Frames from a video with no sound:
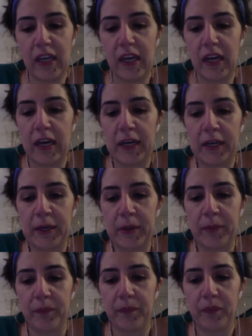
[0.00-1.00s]

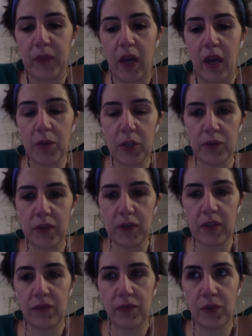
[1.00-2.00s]
I'm going to
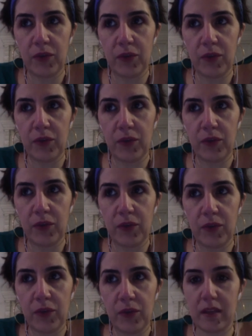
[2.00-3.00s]
read for 10
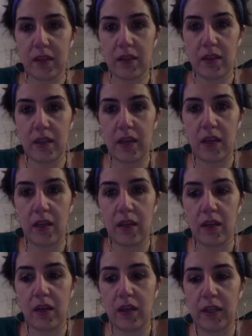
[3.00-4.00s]
minutes, and
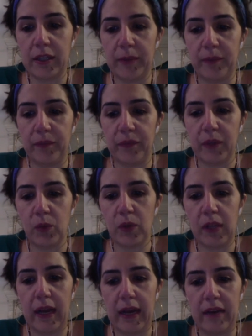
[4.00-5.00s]
then we'll
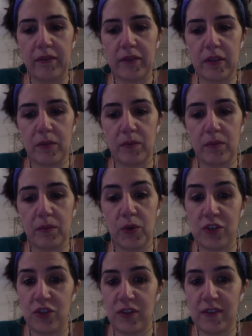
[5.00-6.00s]
have some
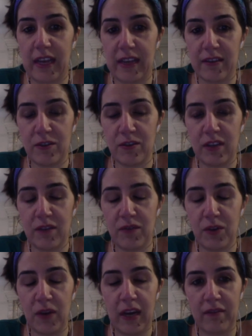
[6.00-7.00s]
questions answered.
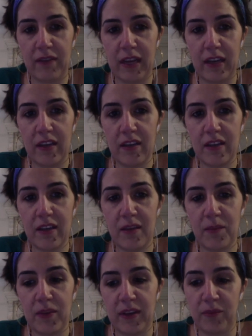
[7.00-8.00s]
If you have any,
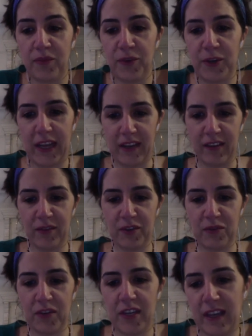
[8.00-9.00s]
keep them for the end of
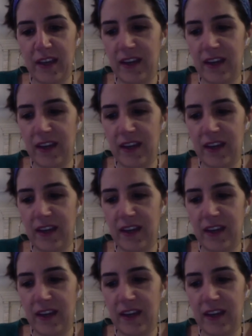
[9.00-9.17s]
the reading.